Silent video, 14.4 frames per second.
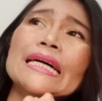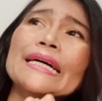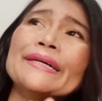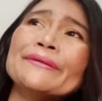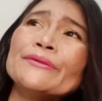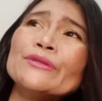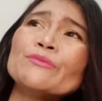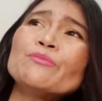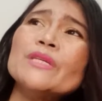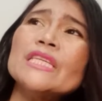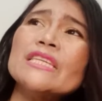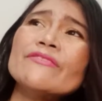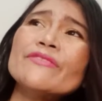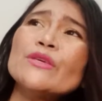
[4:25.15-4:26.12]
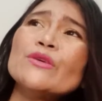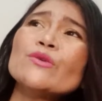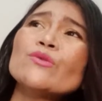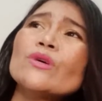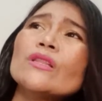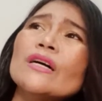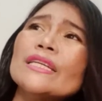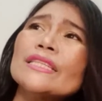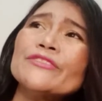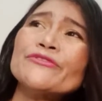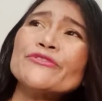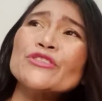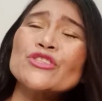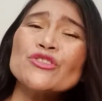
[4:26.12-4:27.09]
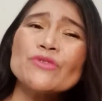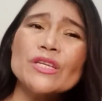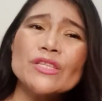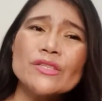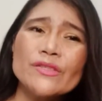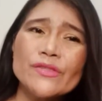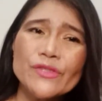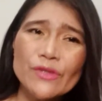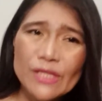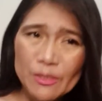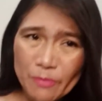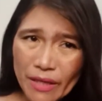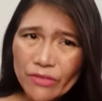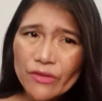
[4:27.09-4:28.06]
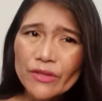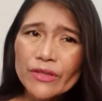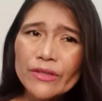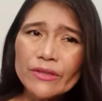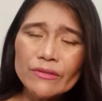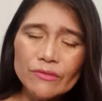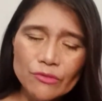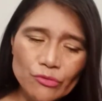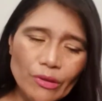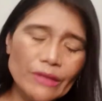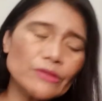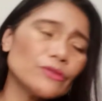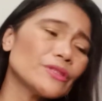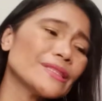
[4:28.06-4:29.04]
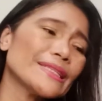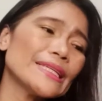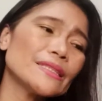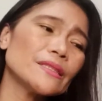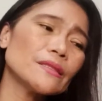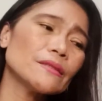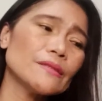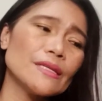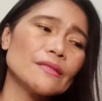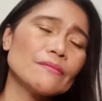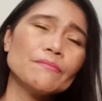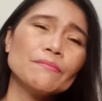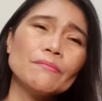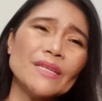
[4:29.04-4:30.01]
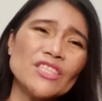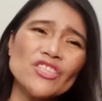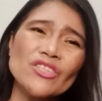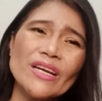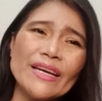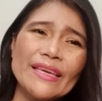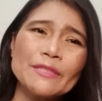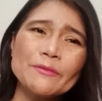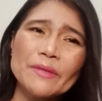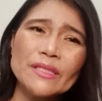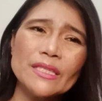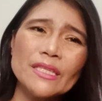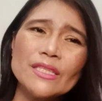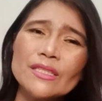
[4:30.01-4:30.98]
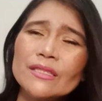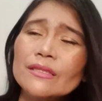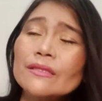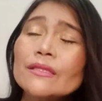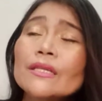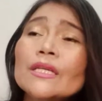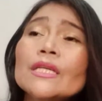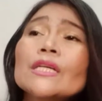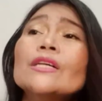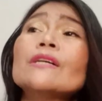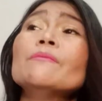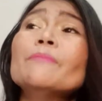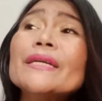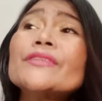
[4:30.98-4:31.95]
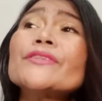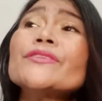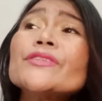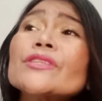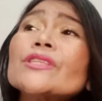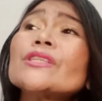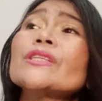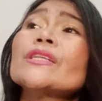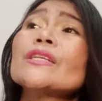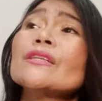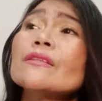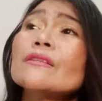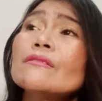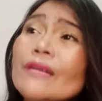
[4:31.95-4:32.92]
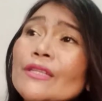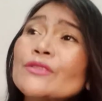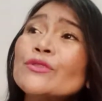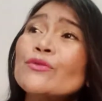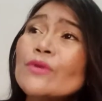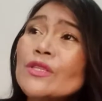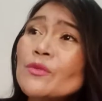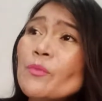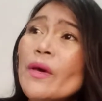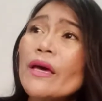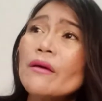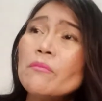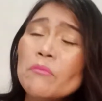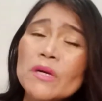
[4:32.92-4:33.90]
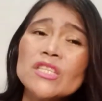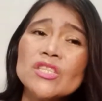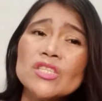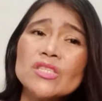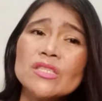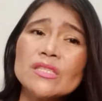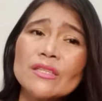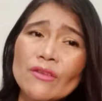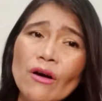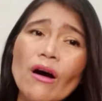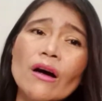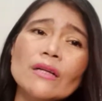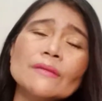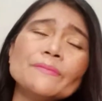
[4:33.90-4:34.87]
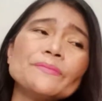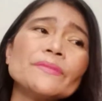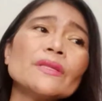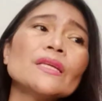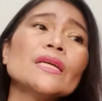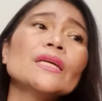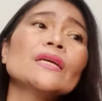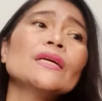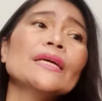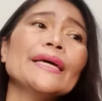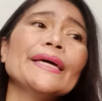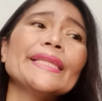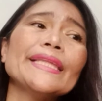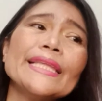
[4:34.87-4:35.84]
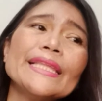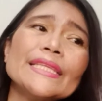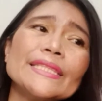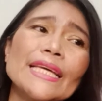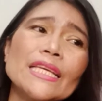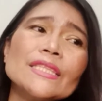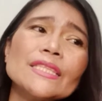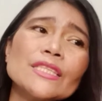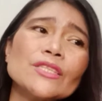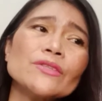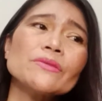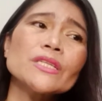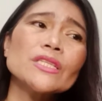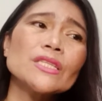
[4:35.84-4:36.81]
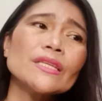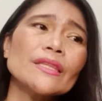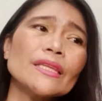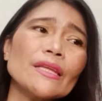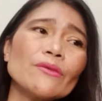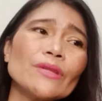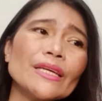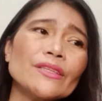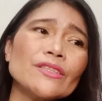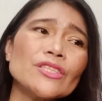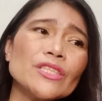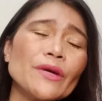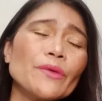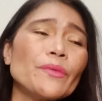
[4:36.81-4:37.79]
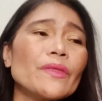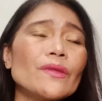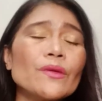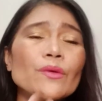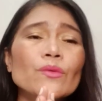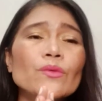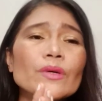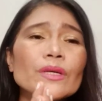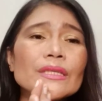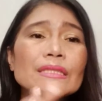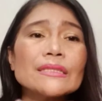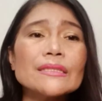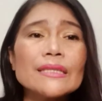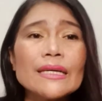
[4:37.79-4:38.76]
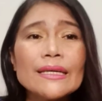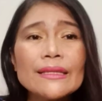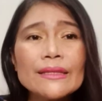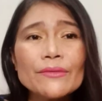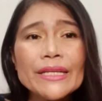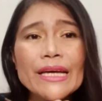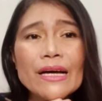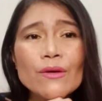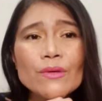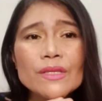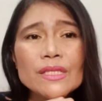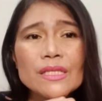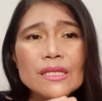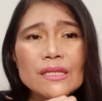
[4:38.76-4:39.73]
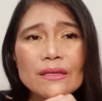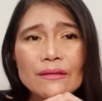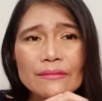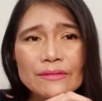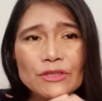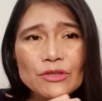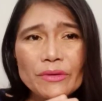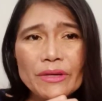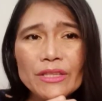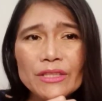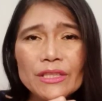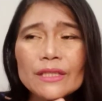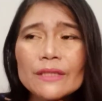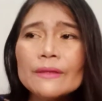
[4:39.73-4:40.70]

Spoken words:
would be giving you a lot of frustration. So it's better to set not much high expectation, or better you're not to expect much at all. And in the second situation that I would like to share with you is that when I was a trainer